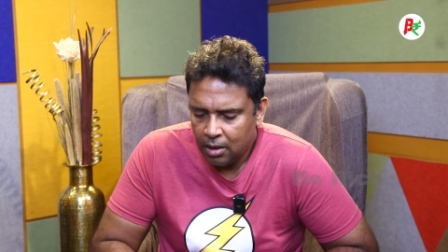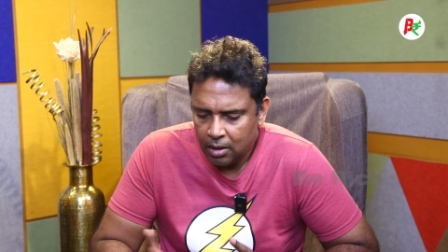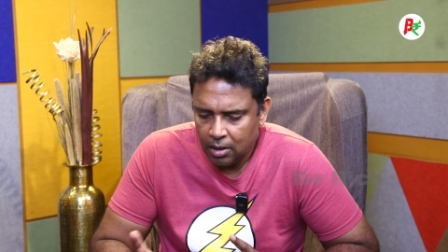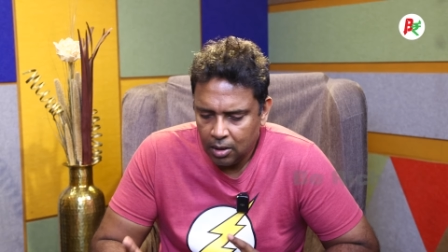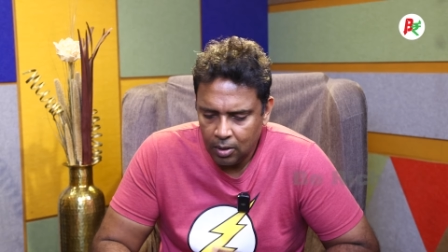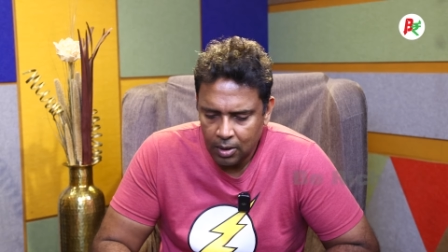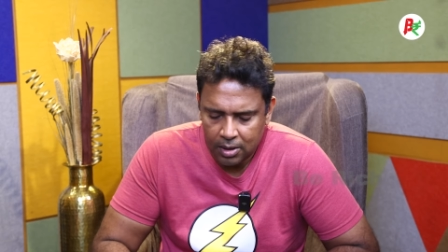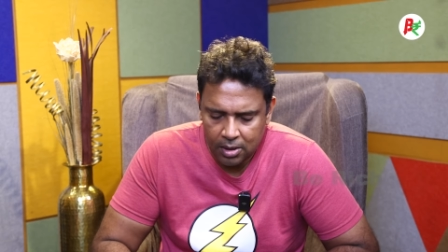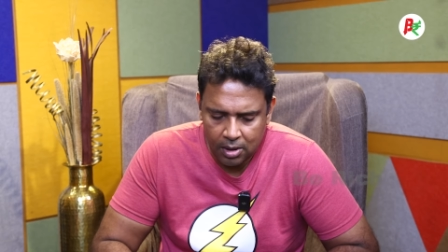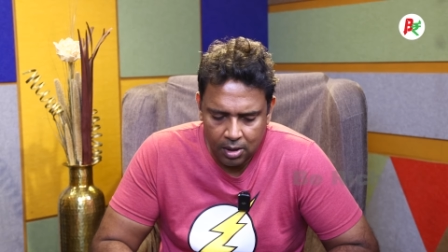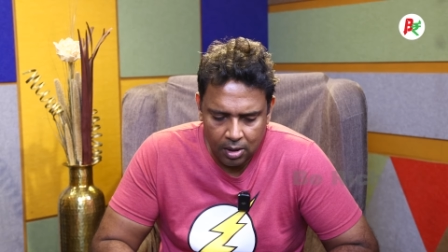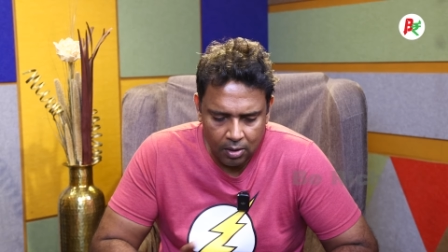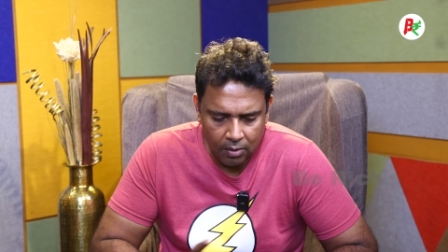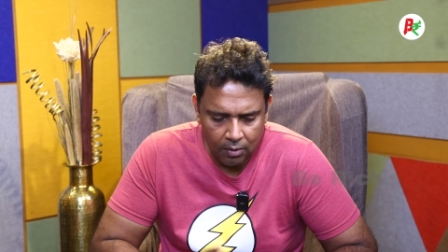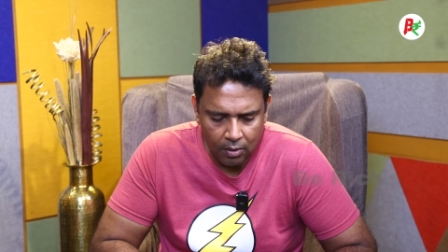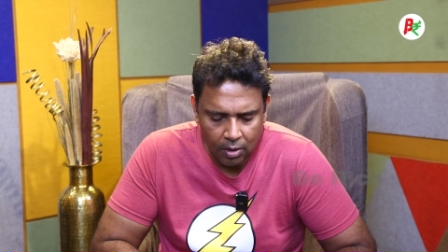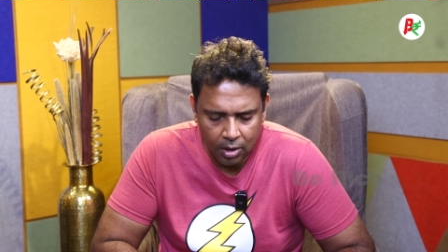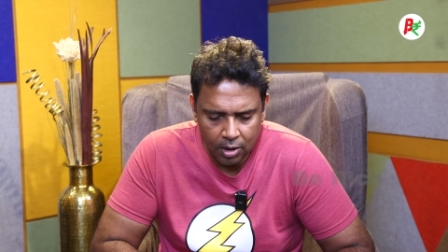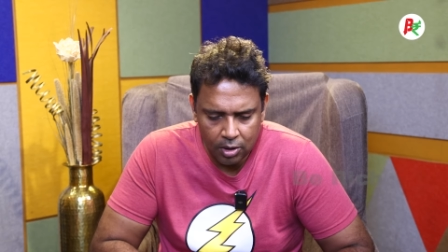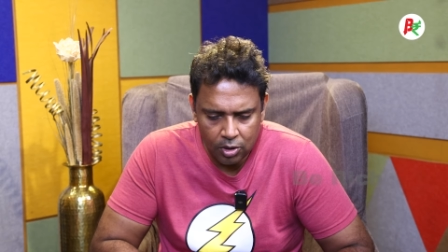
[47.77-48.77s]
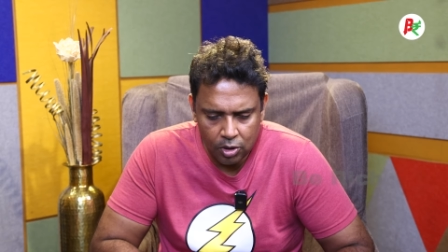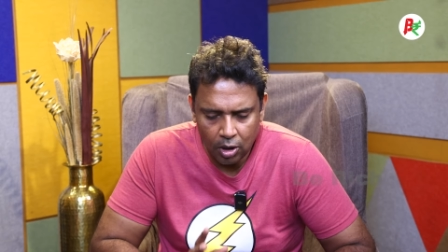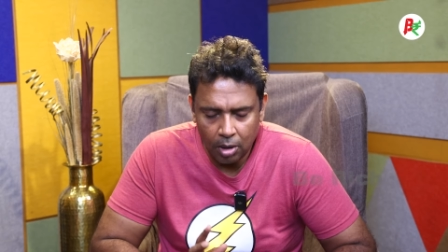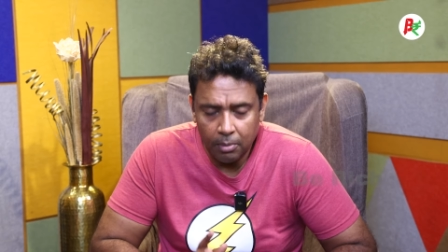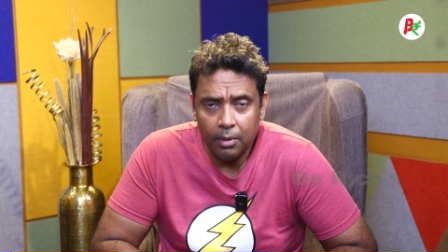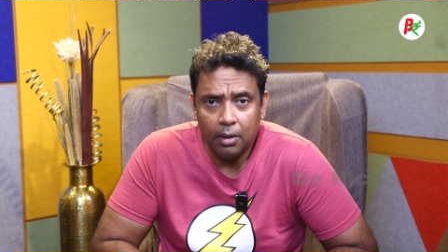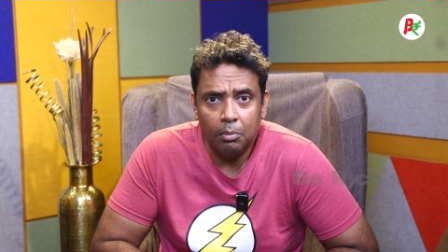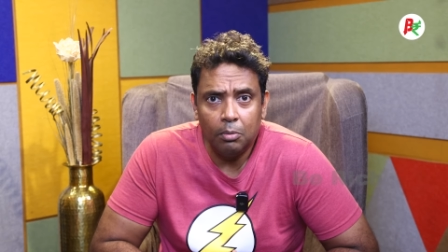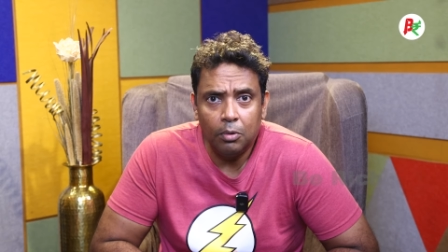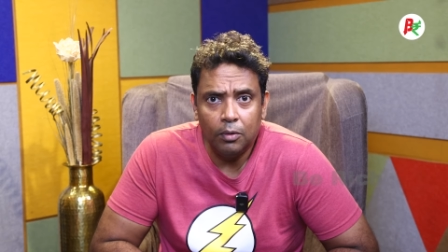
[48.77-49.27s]
Now let's say you got a
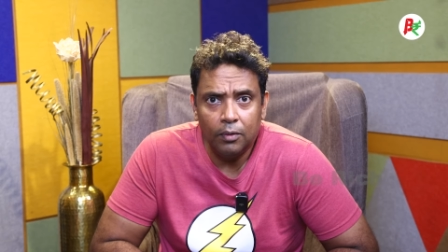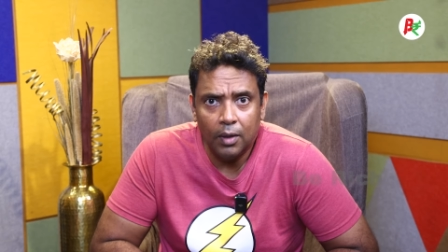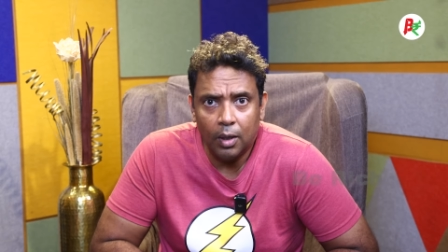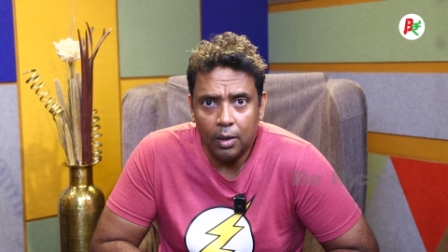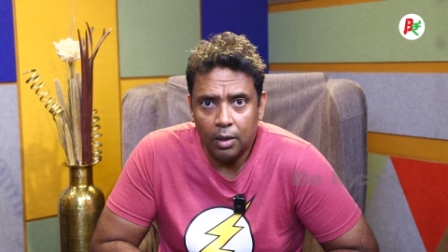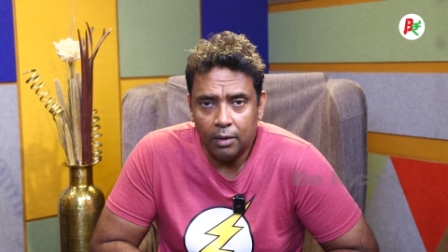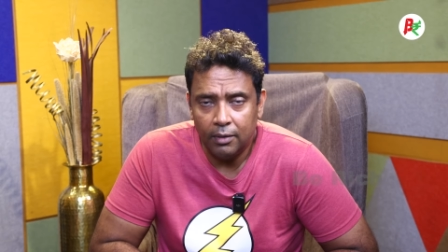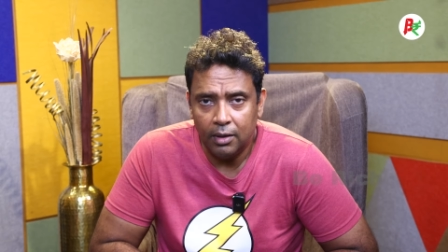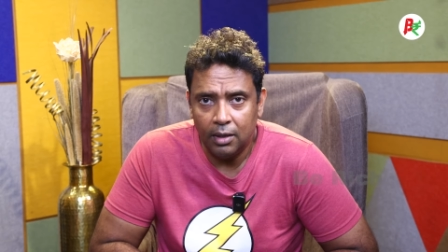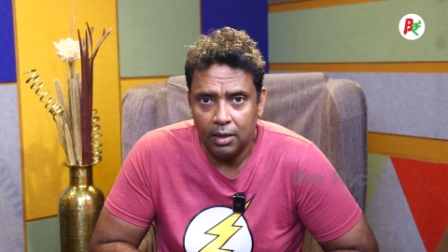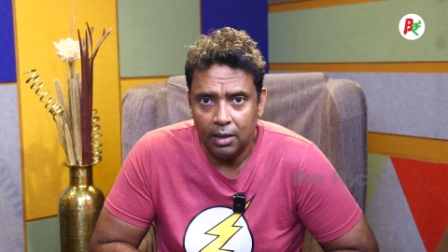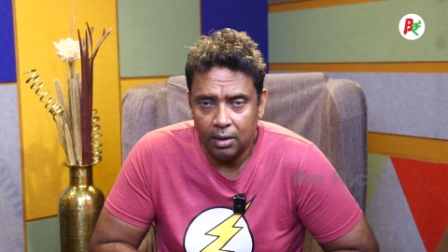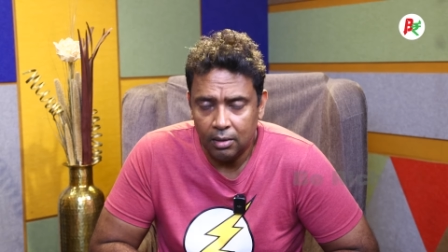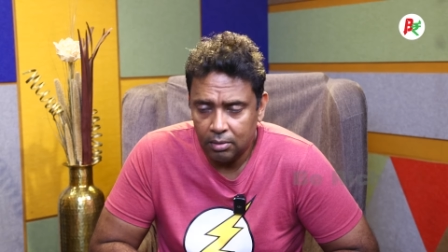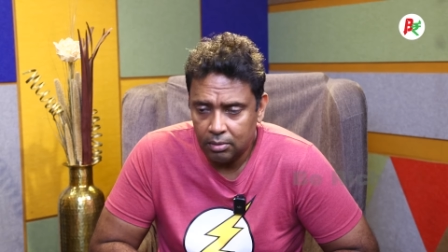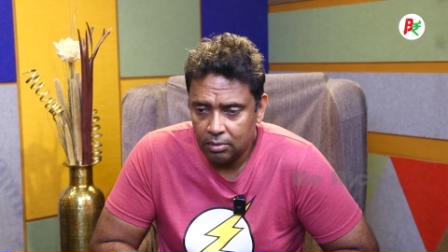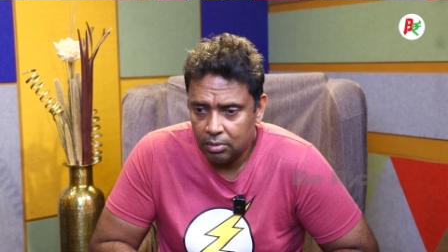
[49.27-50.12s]
job and you moved out of India.